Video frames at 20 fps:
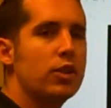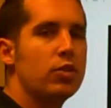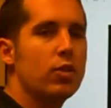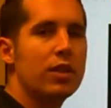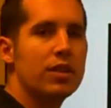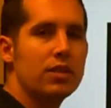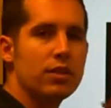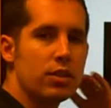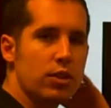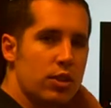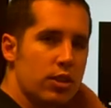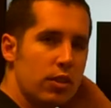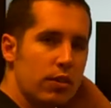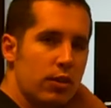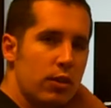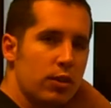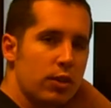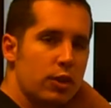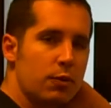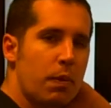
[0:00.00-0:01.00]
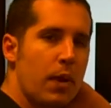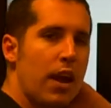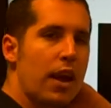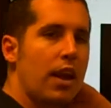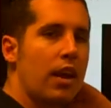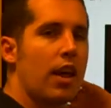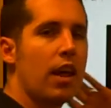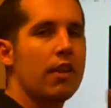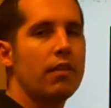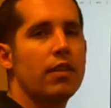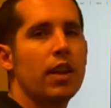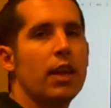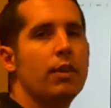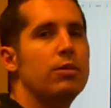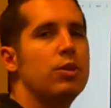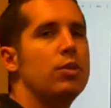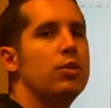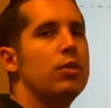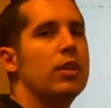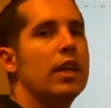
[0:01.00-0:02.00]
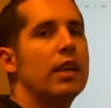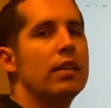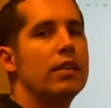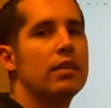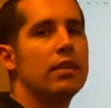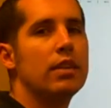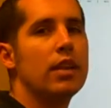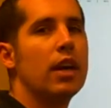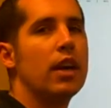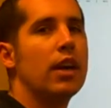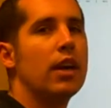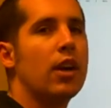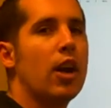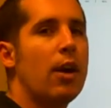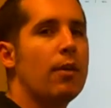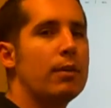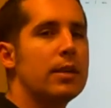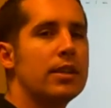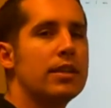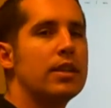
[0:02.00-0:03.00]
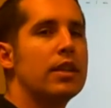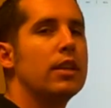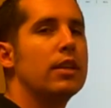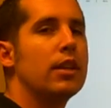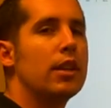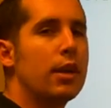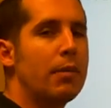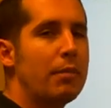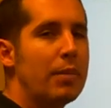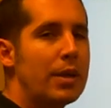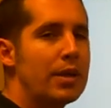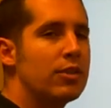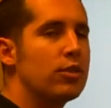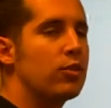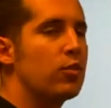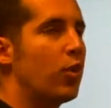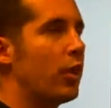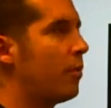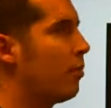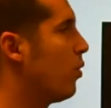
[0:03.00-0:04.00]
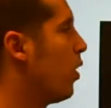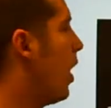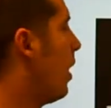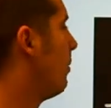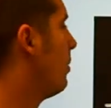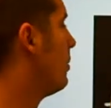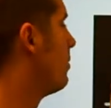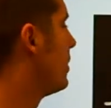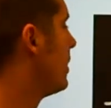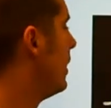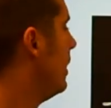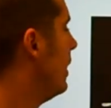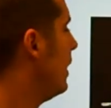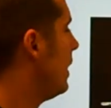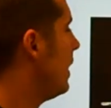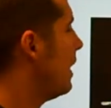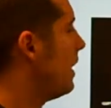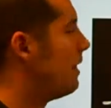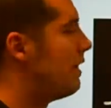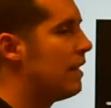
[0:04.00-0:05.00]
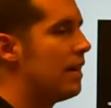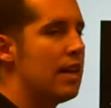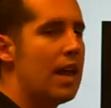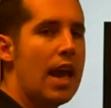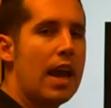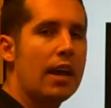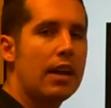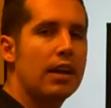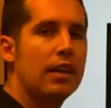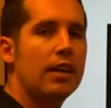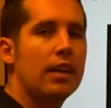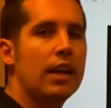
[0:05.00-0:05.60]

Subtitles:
joints, the cervical spine. A lot of times you get compensatory problems in the neck,